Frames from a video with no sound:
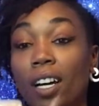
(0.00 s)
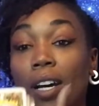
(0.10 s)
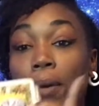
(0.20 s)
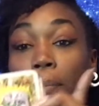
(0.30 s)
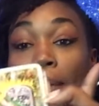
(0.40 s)

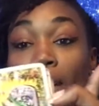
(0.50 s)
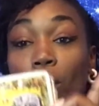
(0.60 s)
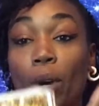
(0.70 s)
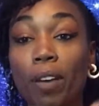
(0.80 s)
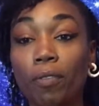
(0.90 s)
make
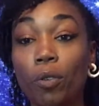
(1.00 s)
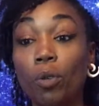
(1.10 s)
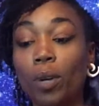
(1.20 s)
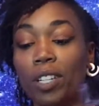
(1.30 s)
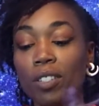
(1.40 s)
way
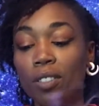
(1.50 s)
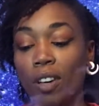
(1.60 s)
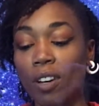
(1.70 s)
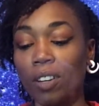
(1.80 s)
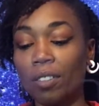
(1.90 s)
for, I
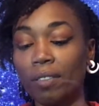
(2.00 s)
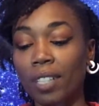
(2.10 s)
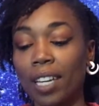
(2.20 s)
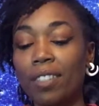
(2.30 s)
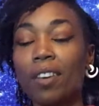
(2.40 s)
saw
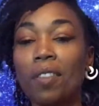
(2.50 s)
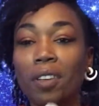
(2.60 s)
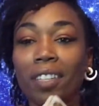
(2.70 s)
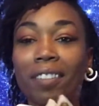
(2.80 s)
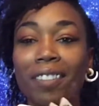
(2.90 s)

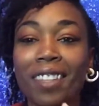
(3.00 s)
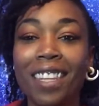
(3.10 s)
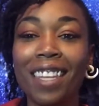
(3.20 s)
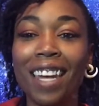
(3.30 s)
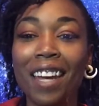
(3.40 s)
the
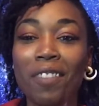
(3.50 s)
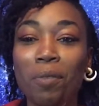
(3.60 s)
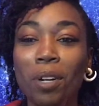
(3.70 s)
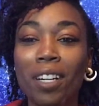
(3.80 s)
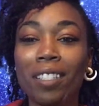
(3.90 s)
Knight of
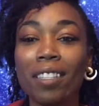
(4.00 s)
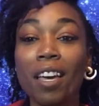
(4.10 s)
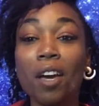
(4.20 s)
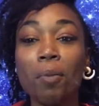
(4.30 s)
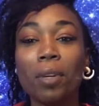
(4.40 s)
Wands,
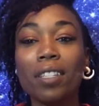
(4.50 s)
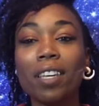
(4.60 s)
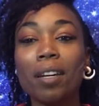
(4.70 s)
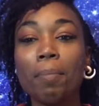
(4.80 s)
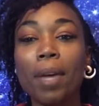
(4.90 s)
but it's
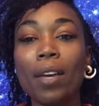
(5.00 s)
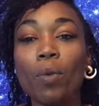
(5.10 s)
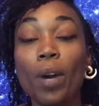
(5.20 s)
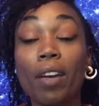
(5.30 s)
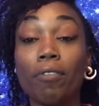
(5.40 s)
going to make
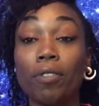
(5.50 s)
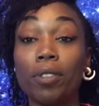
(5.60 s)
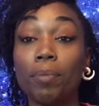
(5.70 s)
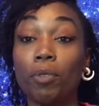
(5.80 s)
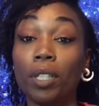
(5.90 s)
way for
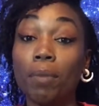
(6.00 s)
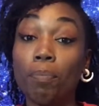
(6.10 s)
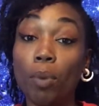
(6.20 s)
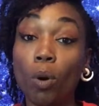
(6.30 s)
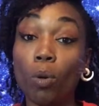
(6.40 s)
some really
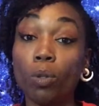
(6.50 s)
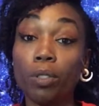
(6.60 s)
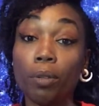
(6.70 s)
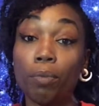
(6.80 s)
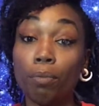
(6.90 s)
bold
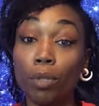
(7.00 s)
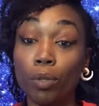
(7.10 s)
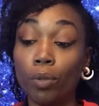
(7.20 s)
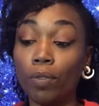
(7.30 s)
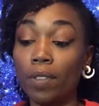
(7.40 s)

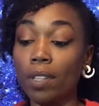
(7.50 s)
moves.